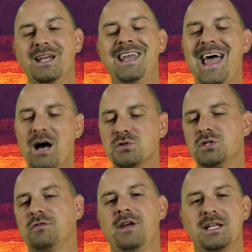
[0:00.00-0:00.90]
now
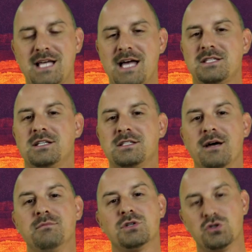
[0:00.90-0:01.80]
is a fantastic
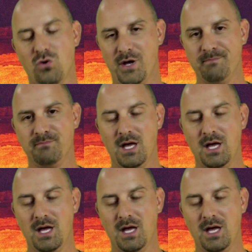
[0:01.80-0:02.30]
time to join.